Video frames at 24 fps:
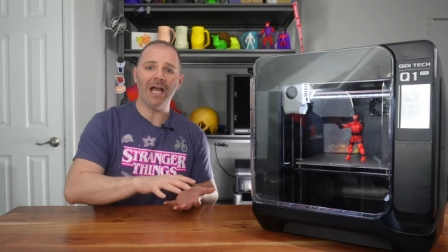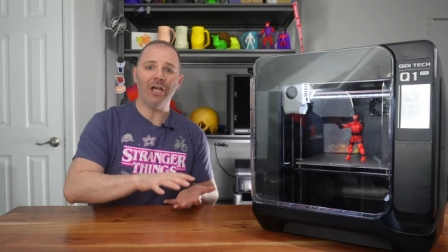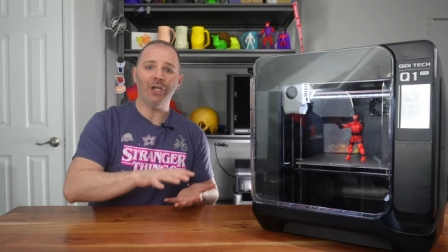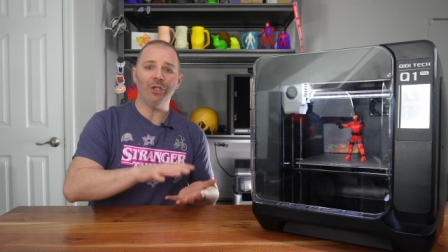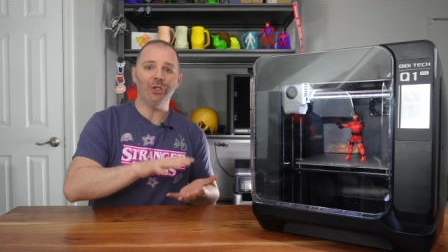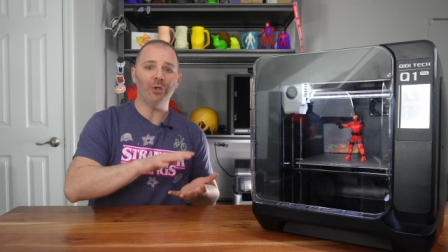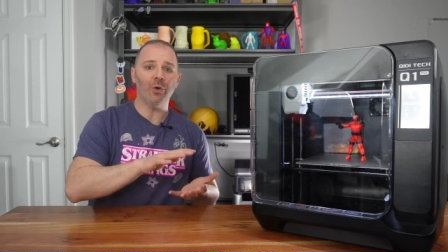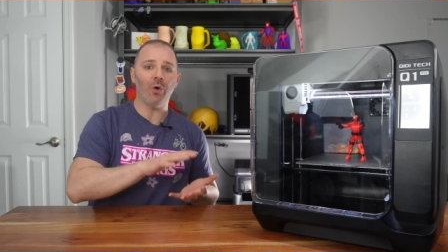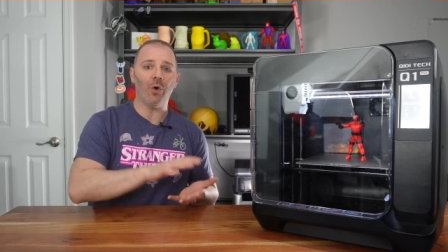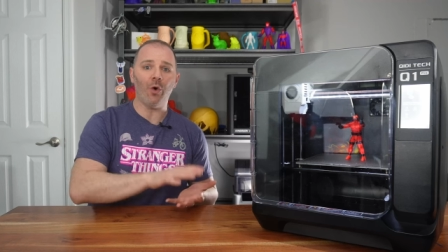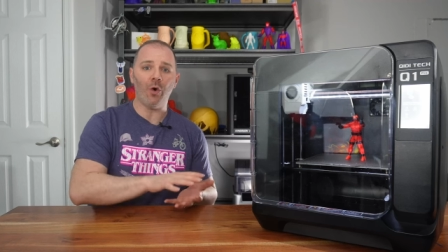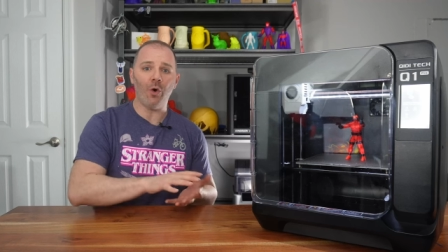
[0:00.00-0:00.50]

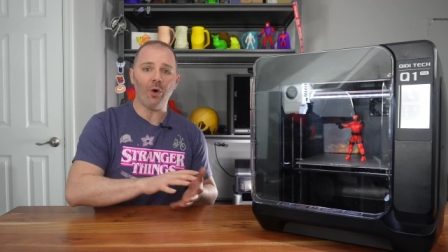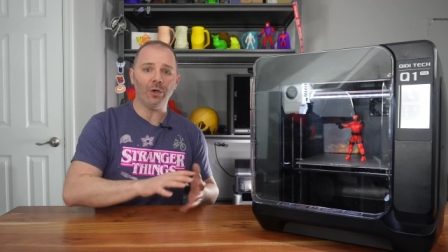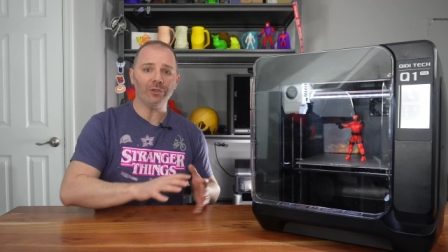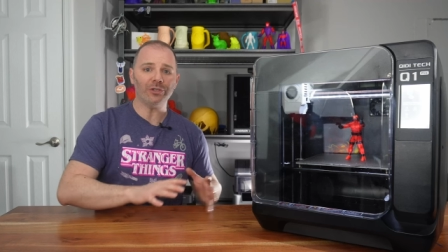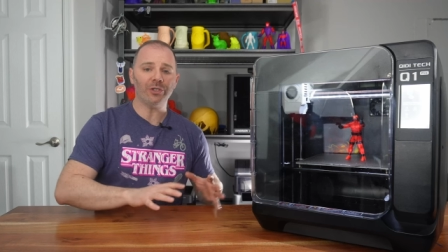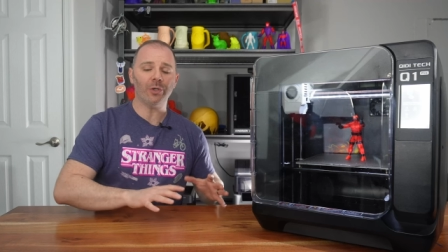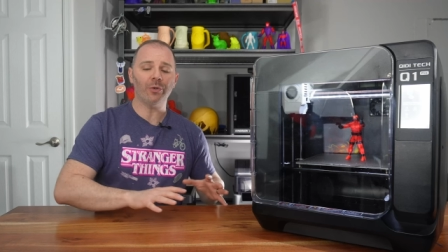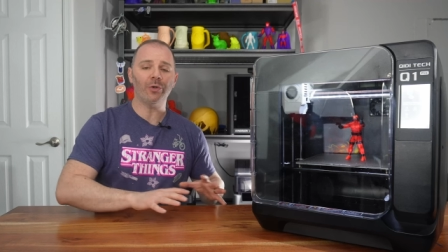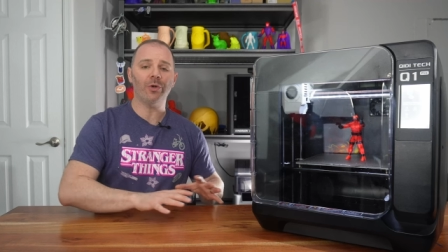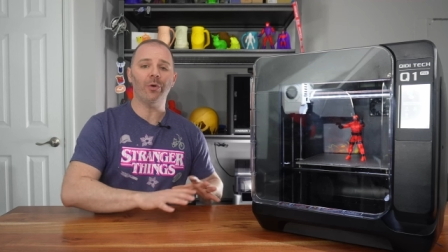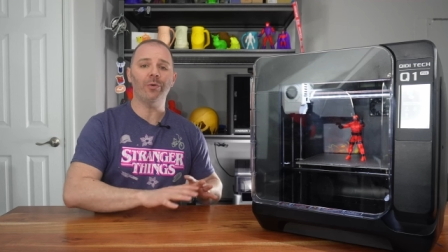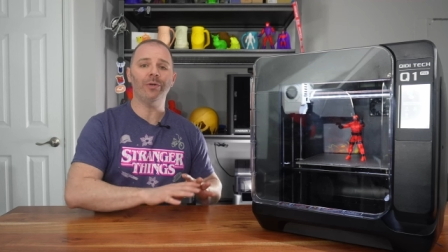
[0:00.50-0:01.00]
you're
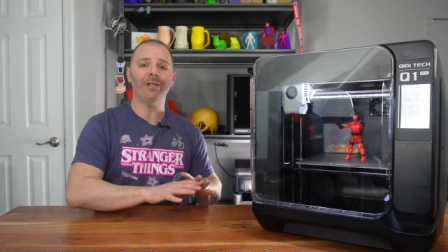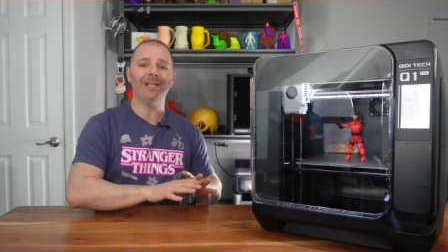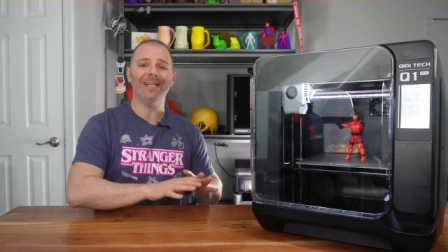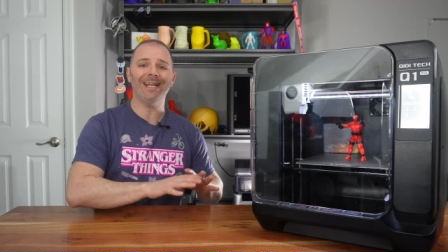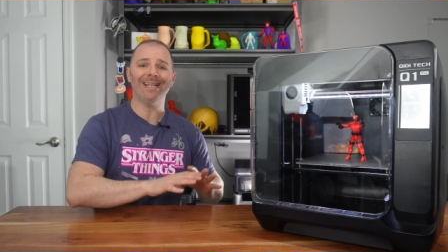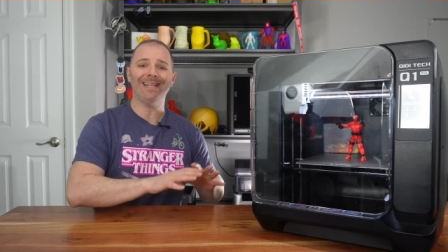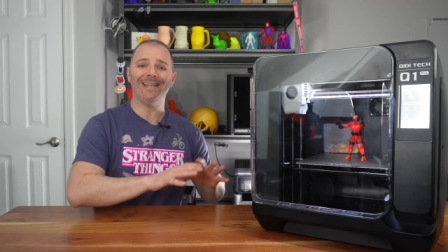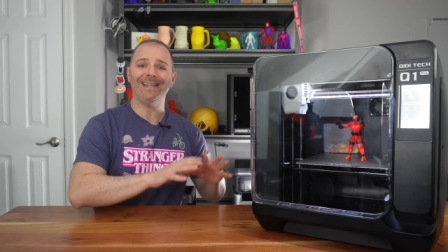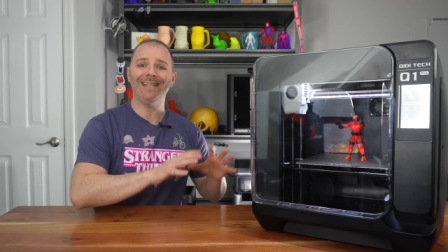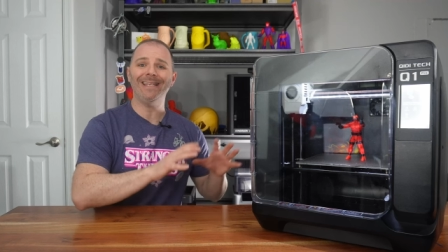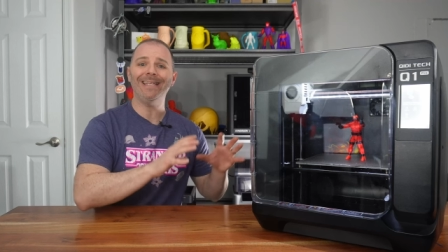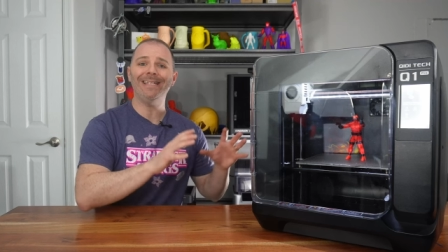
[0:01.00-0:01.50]
also going to
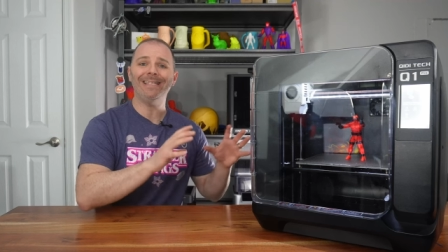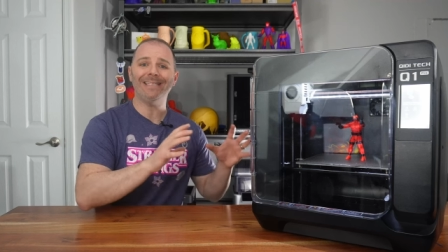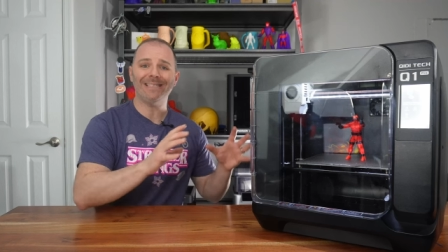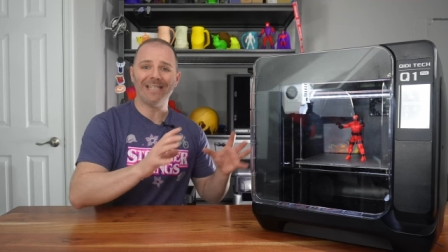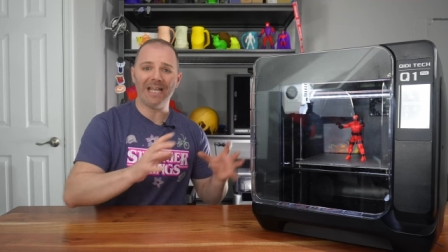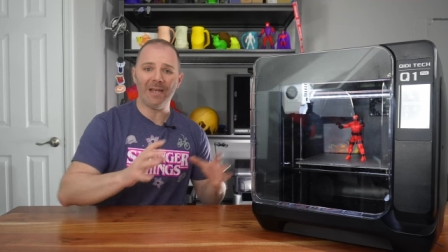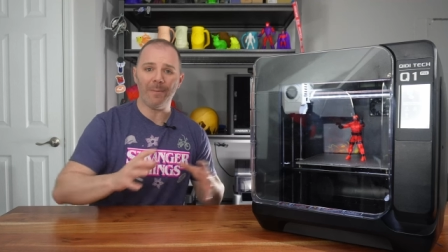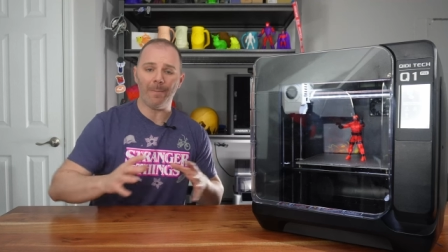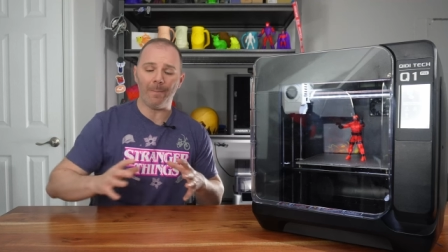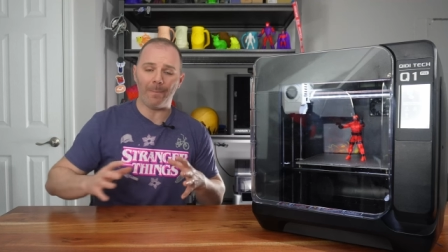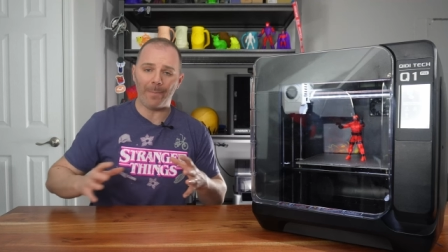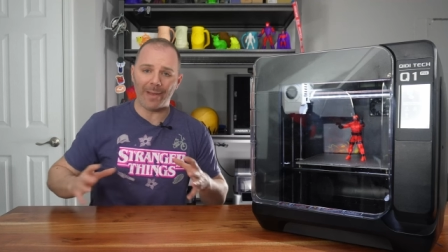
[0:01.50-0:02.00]
get these
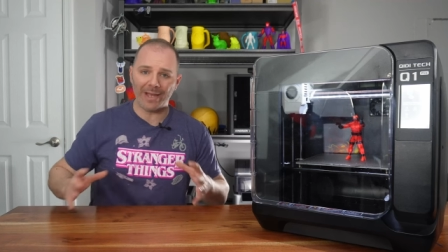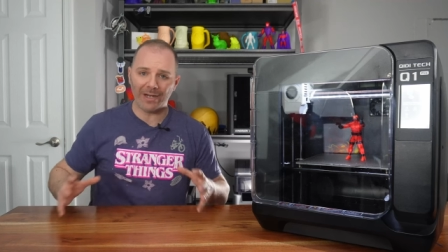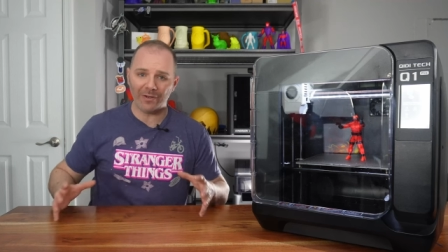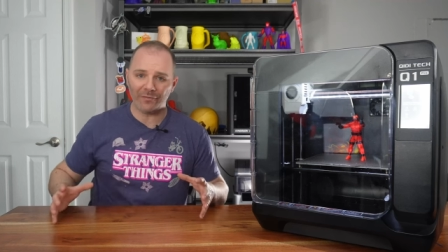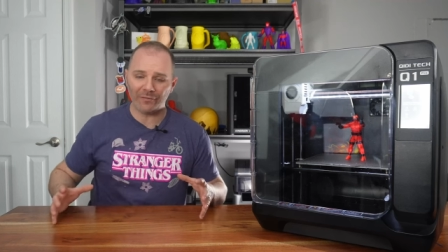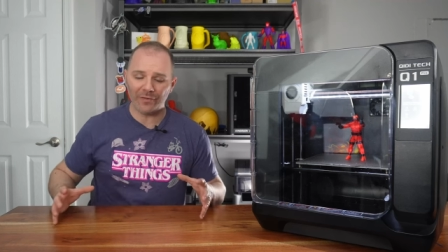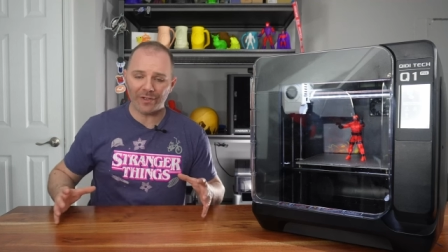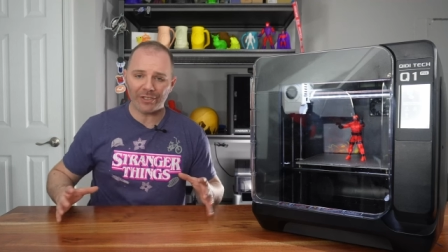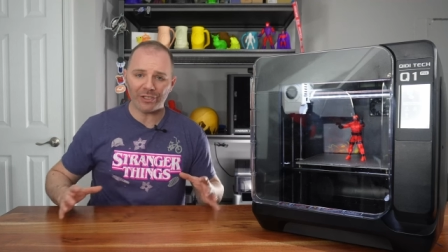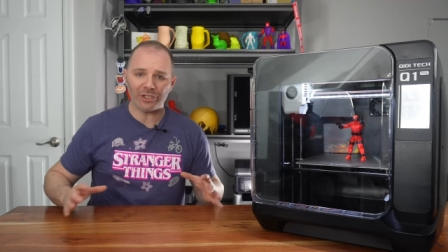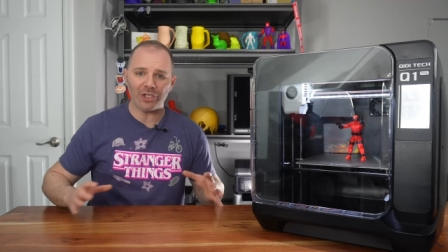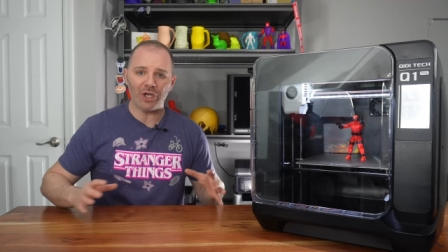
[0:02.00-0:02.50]
same
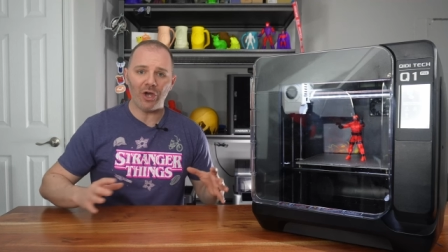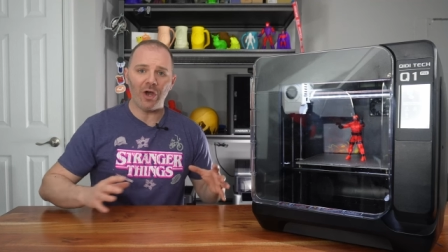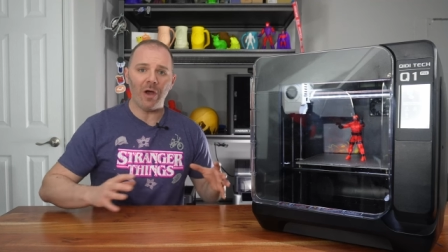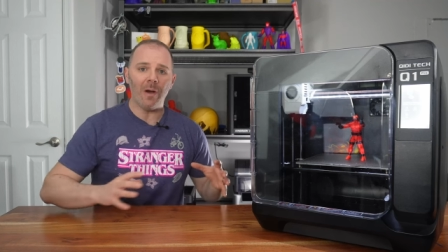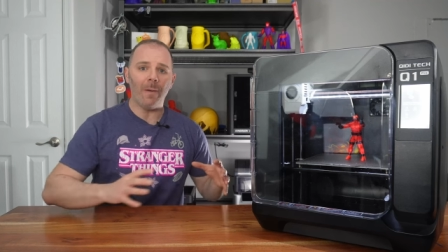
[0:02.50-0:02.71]
benefits,